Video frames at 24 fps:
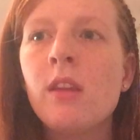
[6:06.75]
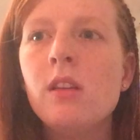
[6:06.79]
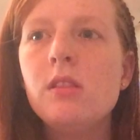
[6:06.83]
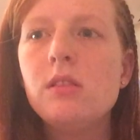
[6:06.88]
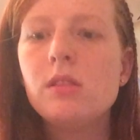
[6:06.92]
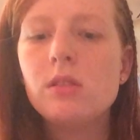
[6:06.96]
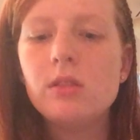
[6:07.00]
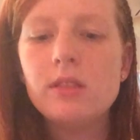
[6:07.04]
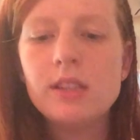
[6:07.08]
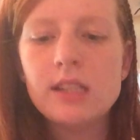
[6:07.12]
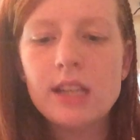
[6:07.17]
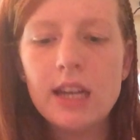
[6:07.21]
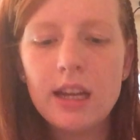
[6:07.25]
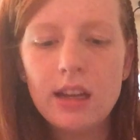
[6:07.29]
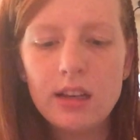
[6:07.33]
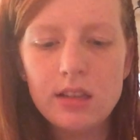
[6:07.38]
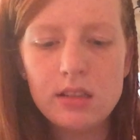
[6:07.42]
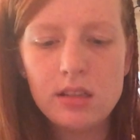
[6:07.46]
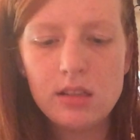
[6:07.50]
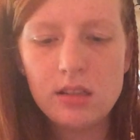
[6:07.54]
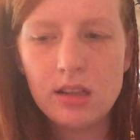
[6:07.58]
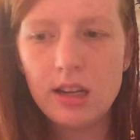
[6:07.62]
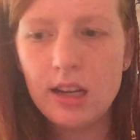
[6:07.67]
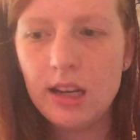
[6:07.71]
So
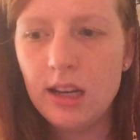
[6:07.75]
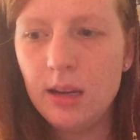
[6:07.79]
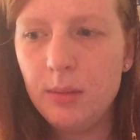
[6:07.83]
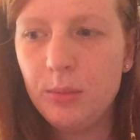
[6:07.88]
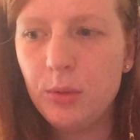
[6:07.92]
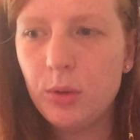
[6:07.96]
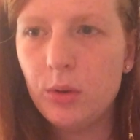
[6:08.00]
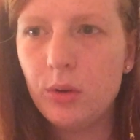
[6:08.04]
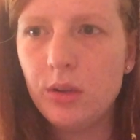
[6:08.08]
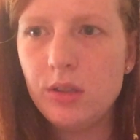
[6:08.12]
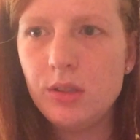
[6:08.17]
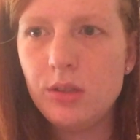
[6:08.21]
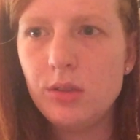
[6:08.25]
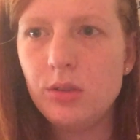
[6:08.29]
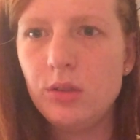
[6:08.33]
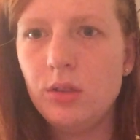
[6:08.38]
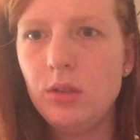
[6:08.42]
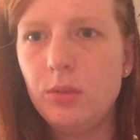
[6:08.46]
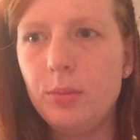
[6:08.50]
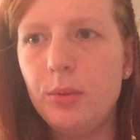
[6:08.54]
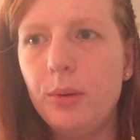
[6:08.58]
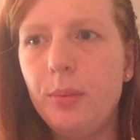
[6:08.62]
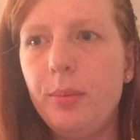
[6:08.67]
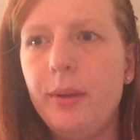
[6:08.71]
next I'm going
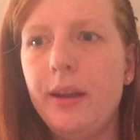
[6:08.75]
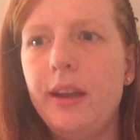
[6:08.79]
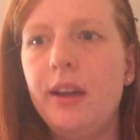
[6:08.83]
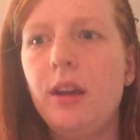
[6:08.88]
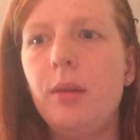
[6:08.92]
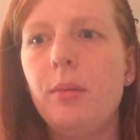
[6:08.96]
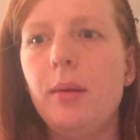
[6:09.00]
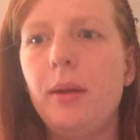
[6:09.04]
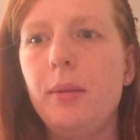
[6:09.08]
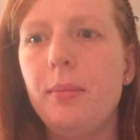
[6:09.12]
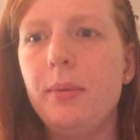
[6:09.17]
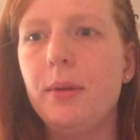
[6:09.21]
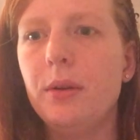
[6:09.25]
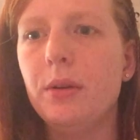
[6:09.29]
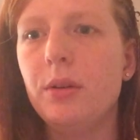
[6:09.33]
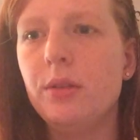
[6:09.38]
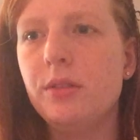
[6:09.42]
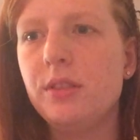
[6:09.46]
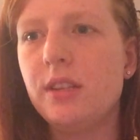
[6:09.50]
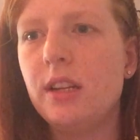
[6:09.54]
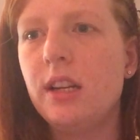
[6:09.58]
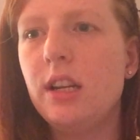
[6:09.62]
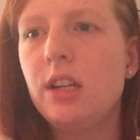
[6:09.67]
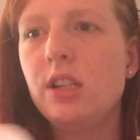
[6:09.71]
to prepare my
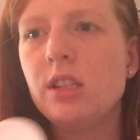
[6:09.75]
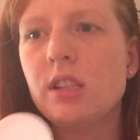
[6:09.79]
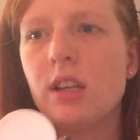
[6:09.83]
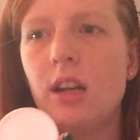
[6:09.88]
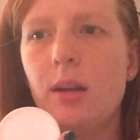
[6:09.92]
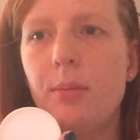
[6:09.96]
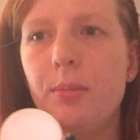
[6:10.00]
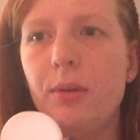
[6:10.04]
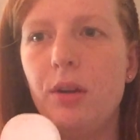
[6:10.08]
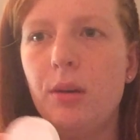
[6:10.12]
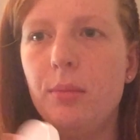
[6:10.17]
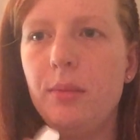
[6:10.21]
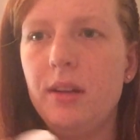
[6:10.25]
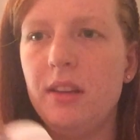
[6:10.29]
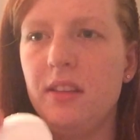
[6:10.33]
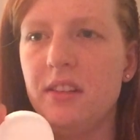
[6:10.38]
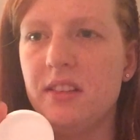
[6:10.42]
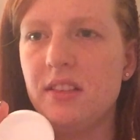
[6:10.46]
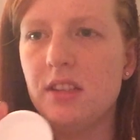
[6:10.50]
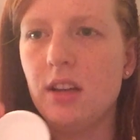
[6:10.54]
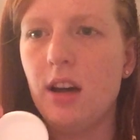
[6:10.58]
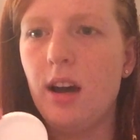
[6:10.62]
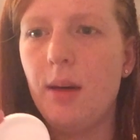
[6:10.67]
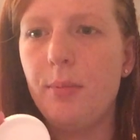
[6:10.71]
pills, and I just kind of put them in
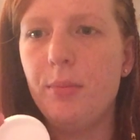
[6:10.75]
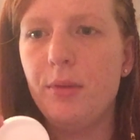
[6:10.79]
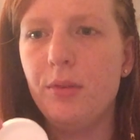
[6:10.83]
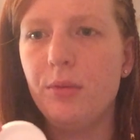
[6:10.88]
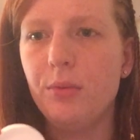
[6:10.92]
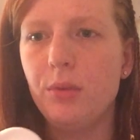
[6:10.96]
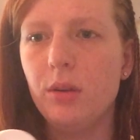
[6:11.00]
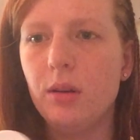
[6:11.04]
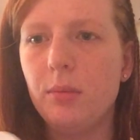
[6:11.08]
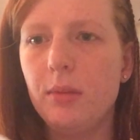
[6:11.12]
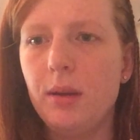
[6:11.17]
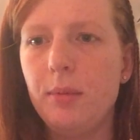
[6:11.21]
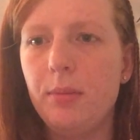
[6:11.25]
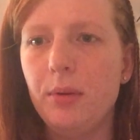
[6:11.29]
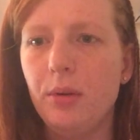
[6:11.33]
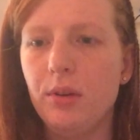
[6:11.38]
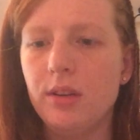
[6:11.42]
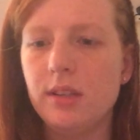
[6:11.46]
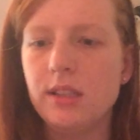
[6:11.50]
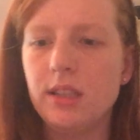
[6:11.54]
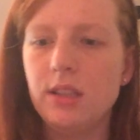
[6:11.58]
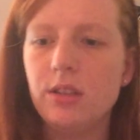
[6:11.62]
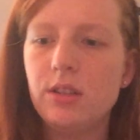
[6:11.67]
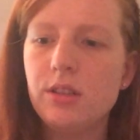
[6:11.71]
the top of one of my pill
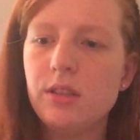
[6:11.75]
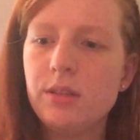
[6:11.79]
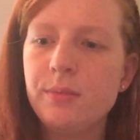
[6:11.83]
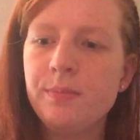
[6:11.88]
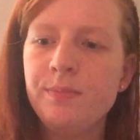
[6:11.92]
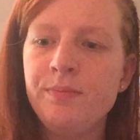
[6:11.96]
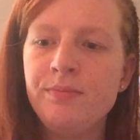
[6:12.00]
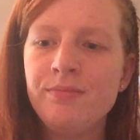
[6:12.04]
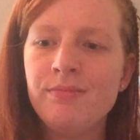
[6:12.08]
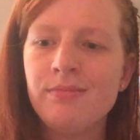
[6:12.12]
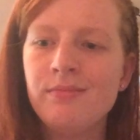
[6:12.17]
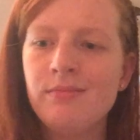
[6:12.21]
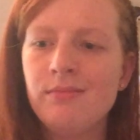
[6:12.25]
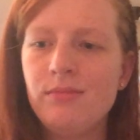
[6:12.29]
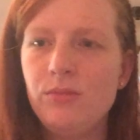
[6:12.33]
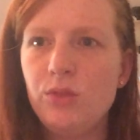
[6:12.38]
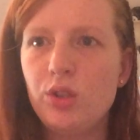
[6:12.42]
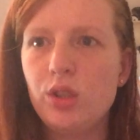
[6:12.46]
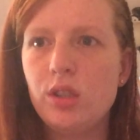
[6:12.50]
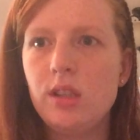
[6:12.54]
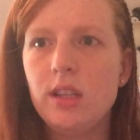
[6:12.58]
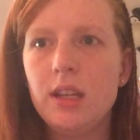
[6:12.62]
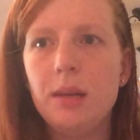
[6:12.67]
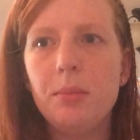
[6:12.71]
containers
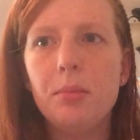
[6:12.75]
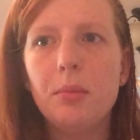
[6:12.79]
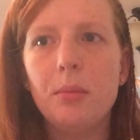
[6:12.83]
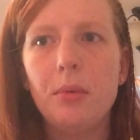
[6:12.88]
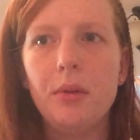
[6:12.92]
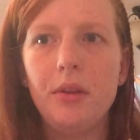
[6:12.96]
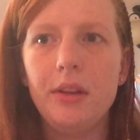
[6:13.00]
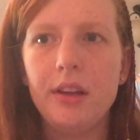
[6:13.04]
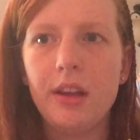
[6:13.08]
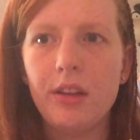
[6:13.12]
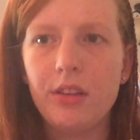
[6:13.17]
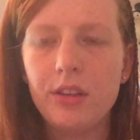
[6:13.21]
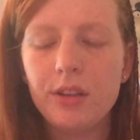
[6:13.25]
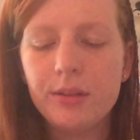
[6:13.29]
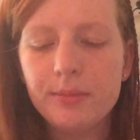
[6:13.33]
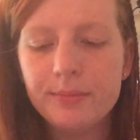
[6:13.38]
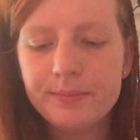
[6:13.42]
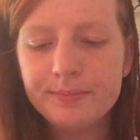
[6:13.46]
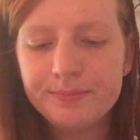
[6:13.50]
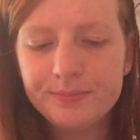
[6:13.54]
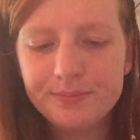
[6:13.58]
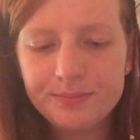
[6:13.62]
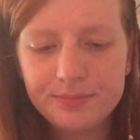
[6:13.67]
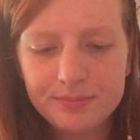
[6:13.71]
just to keep them all together.
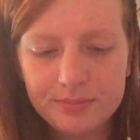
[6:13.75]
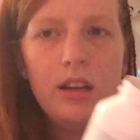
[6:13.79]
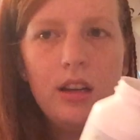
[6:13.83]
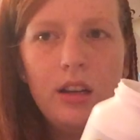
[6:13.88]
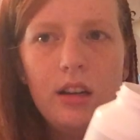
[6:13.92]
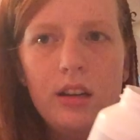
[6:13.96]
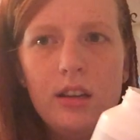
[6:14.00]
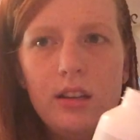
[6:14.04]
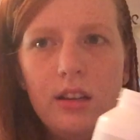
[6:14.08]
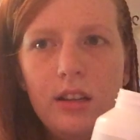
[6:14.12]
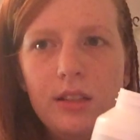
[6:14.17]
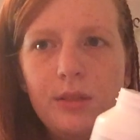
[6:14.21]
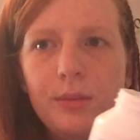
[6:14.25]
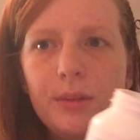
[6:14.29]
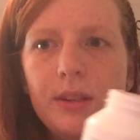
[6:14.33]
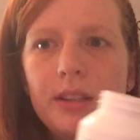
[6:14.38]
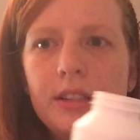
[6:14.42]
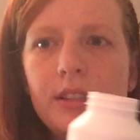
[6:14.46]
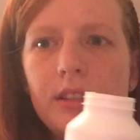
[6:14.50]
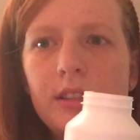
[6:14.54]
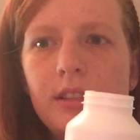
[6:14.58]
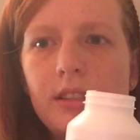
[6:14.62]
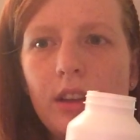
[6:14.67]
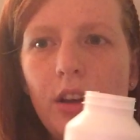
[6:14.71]
This one
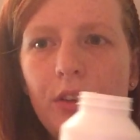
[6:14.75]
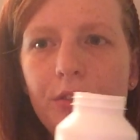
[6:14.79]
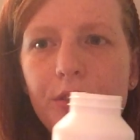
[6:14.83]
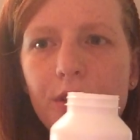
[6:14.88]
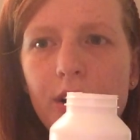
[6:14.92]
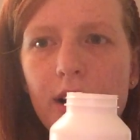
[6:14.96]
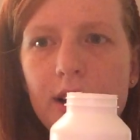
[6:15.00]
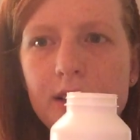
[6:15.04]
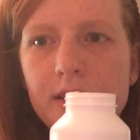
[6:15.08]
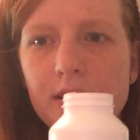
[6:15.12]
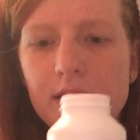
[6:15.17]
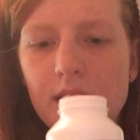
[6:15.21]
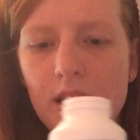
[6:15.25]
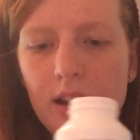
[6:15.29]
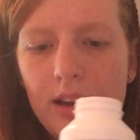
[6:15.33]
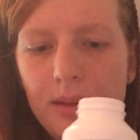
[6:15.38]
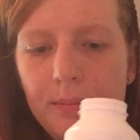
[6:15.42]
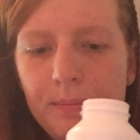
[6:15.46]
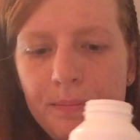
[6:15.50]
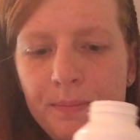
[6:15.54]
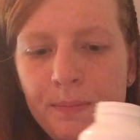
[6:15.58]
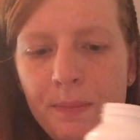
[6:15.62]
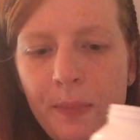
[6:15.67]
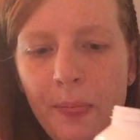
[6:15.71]
is a sulfur
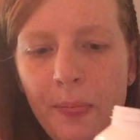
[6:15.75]
enzyme.